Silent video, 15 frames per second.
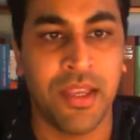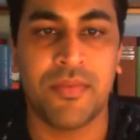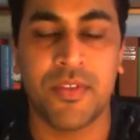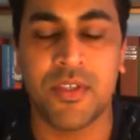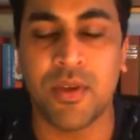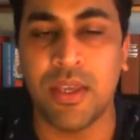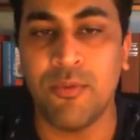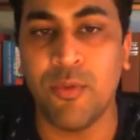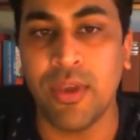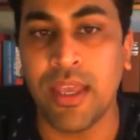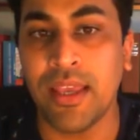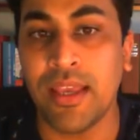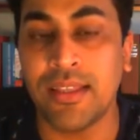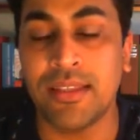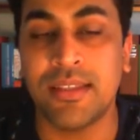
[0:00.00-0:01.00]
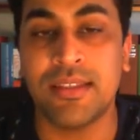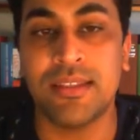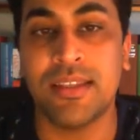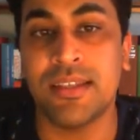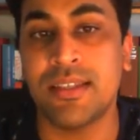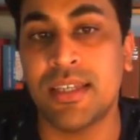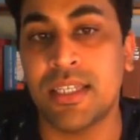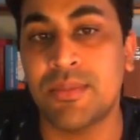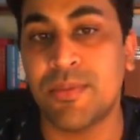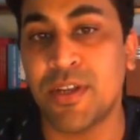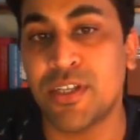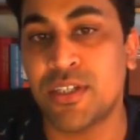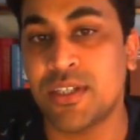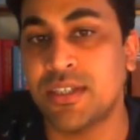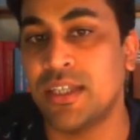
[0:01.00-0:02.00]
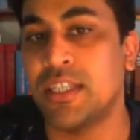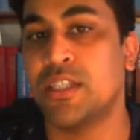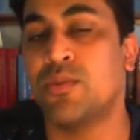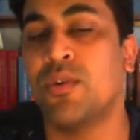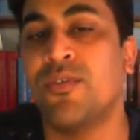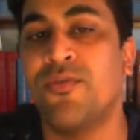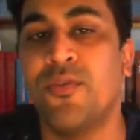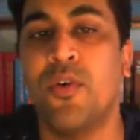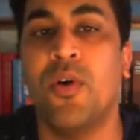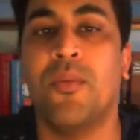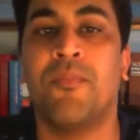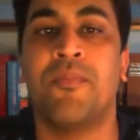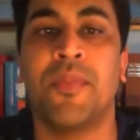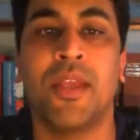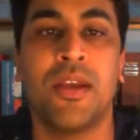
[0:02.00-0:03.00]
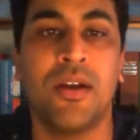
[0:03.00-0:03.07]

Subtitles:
So if we can get this expression into a form